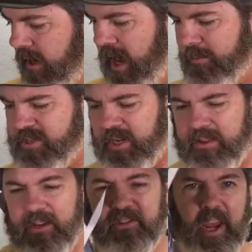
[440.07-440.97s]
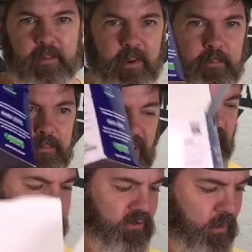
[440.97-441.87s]
option, and these came in
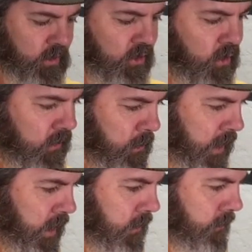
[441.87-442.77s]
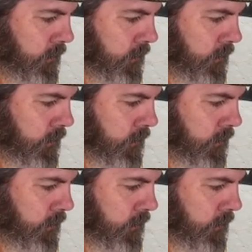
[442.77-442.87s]
boxes with 2 of them in there.